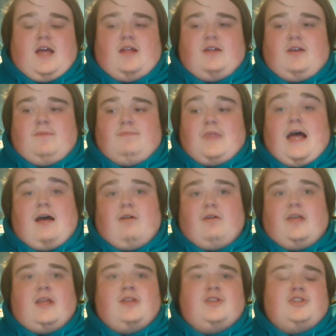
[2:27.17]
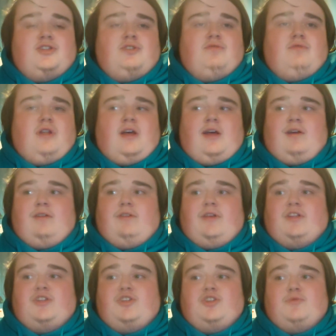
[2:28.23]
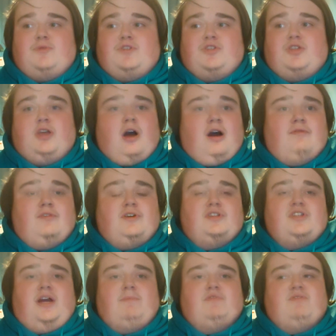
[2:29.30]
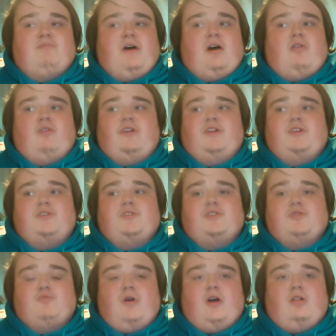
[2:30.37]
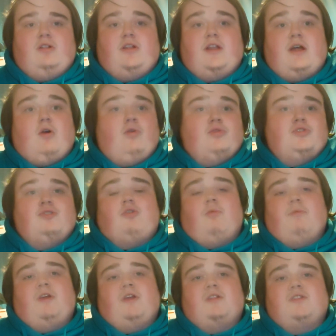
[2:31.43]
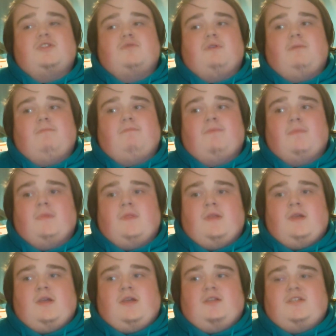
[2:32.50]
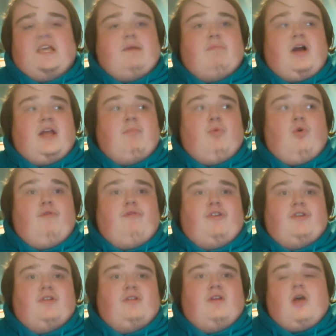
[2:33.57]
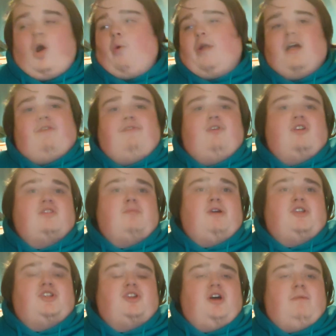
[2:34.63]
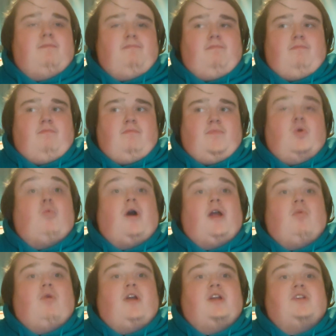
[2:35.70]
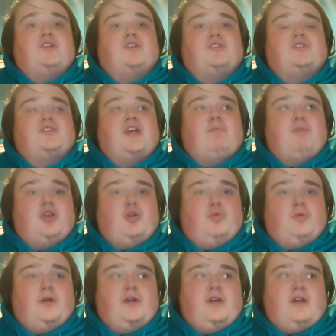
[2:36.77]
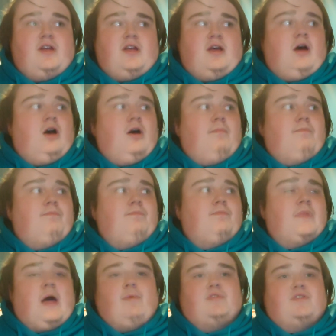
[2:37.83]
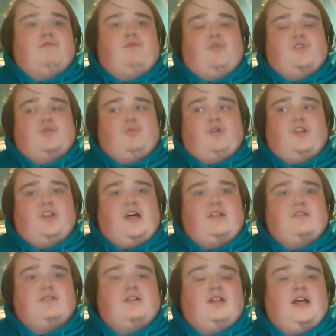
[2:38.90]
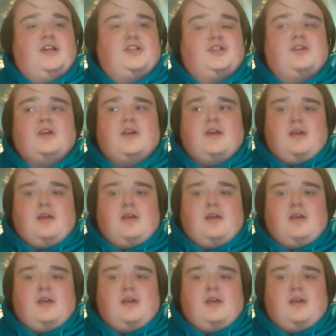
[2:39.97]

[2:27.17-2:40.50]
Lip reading: And that introduced me to the other types of Power Rangers as well, and that also got me into seeing Mighty Morphin. Oh yeah, I forgot to mention the White Ranger's debut. That was the first one in that collection.